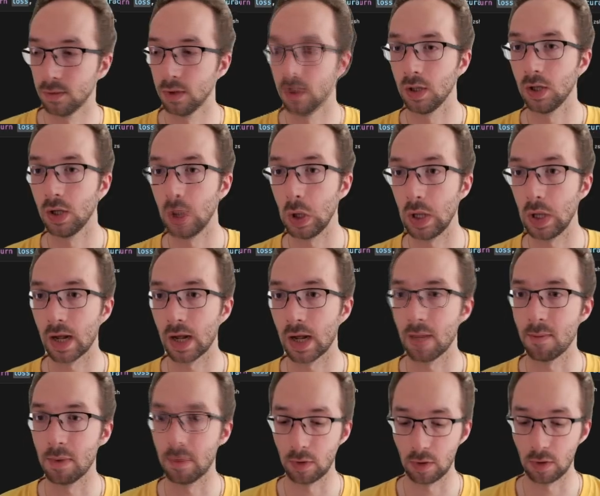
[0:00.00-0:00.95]
CUDA
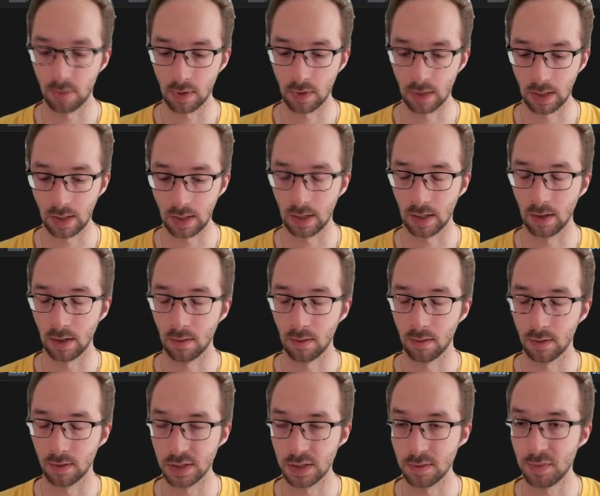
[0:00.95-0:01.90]
capable
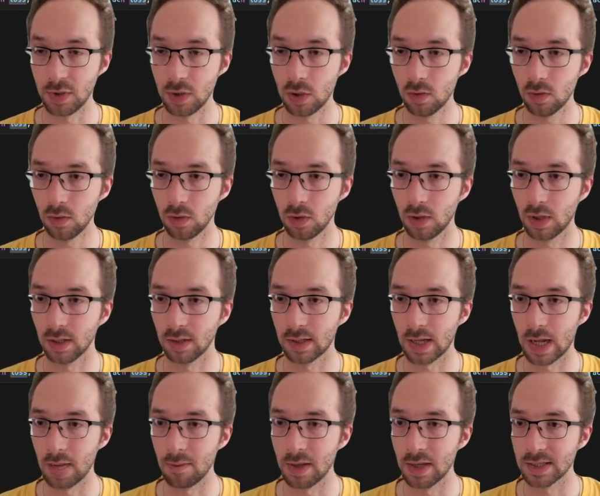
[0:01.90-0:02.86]
GPU, you can
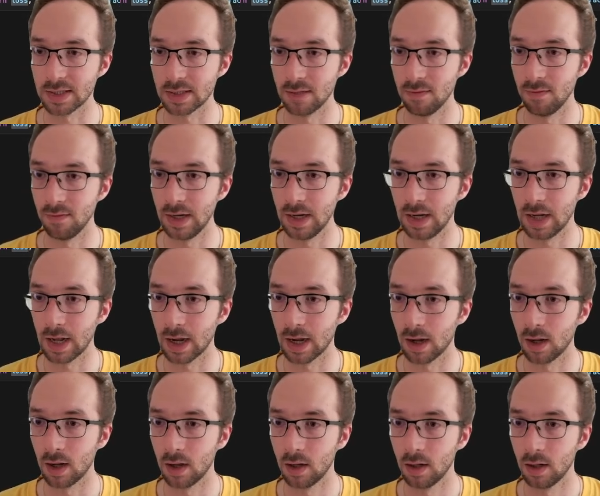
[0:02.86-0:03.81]
type just NVIDIA
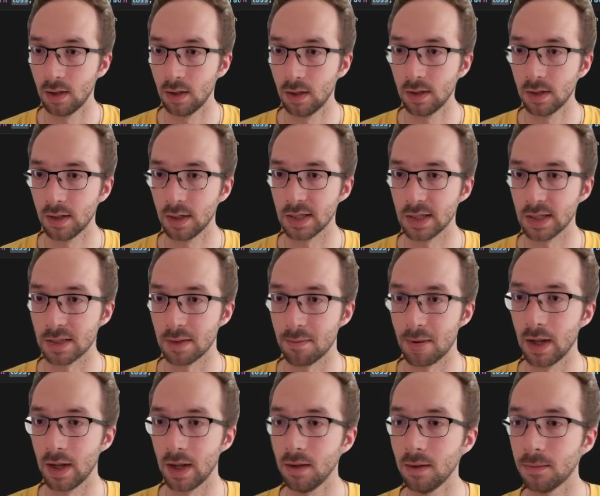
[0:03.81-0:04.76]

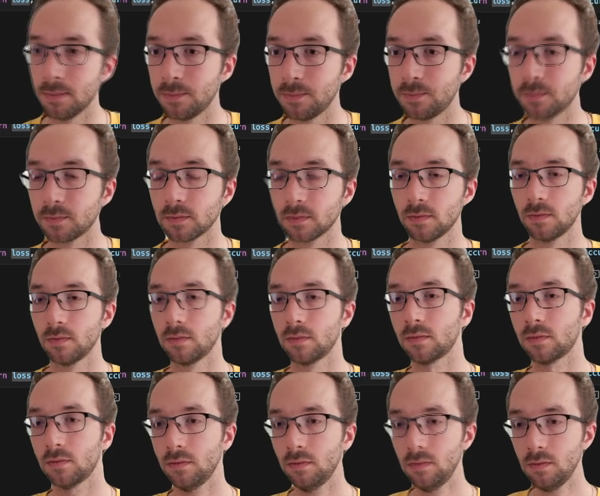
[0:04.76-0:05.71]
SMI,
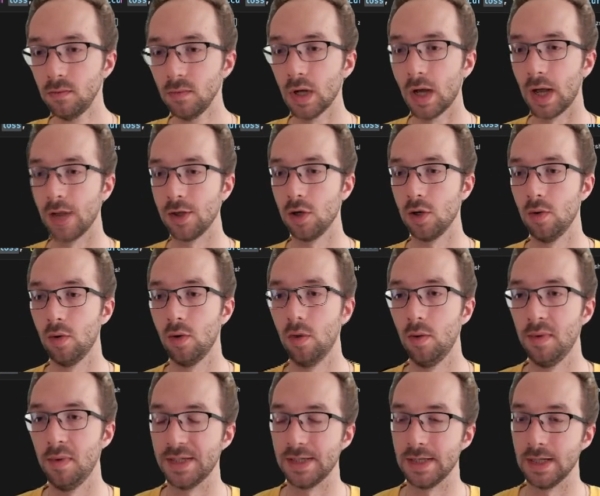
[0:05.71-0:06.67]
and you will
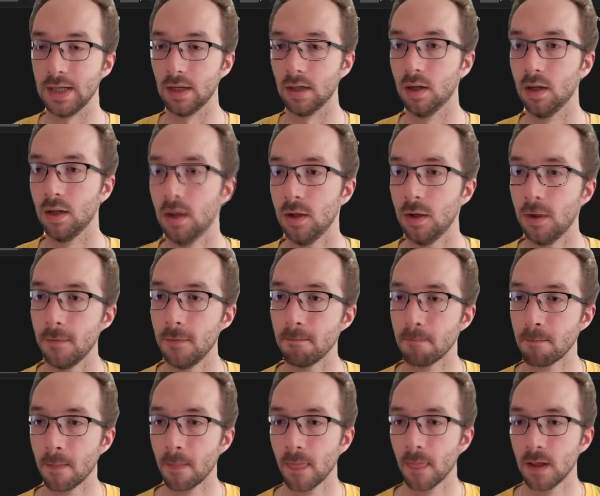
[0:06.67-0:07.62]
be seeing.
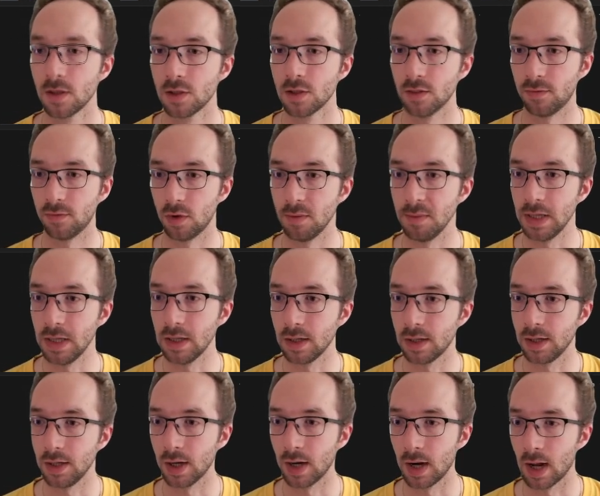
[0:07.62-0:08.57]
So for me,
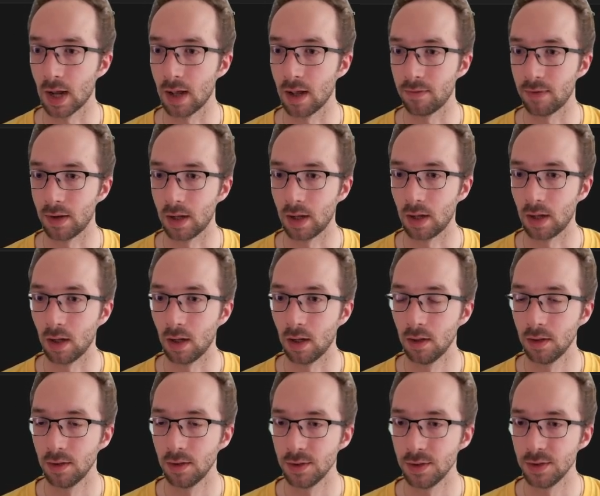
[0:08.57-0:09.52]
here I have a
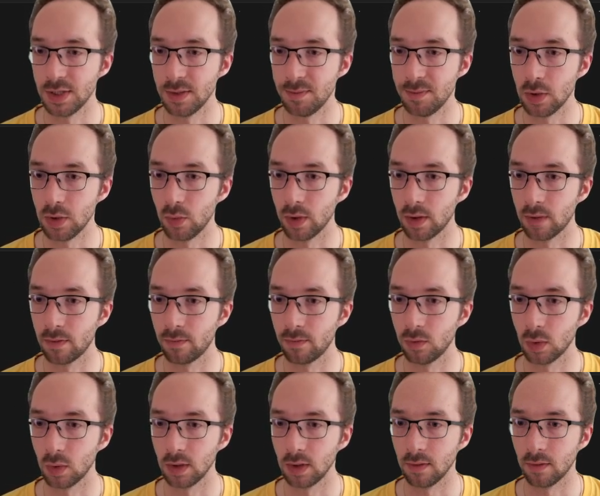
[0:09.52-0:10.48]
GPU with
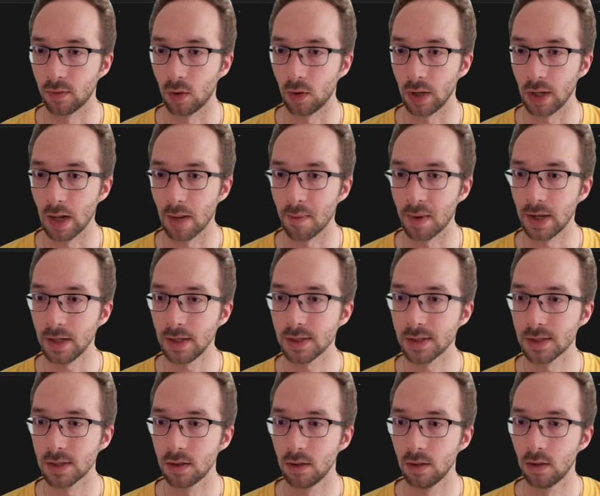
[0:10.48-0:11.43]
24 gigabytes.
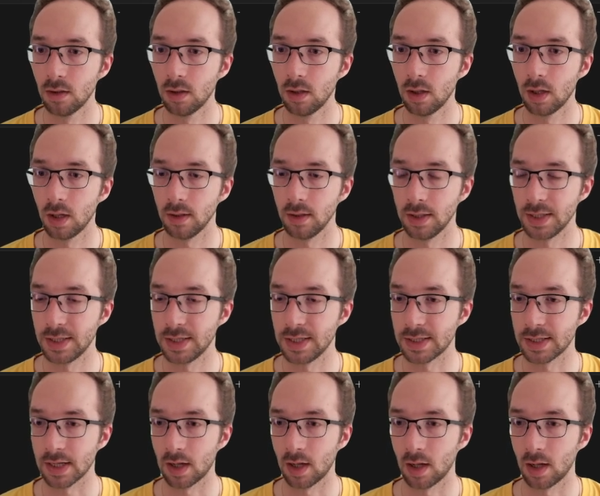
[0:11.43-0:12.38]
This is
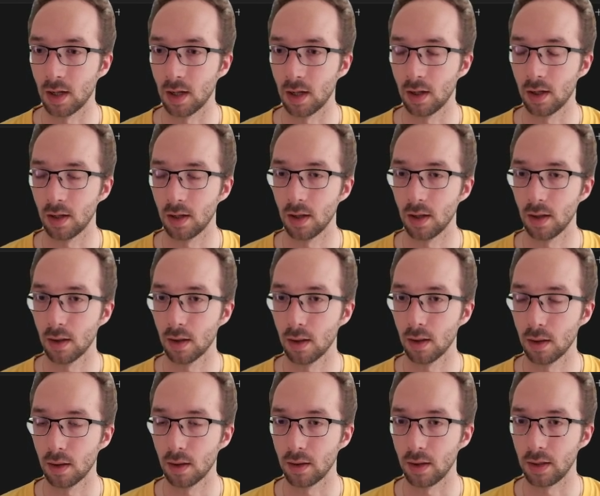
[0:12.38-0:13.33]
a
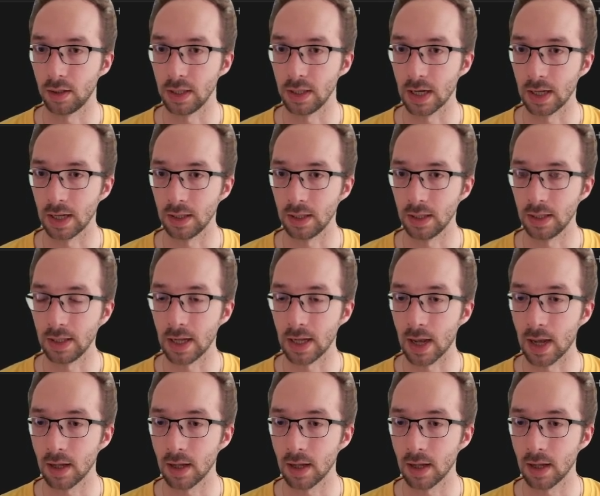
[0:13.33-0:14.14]
3090 Ti,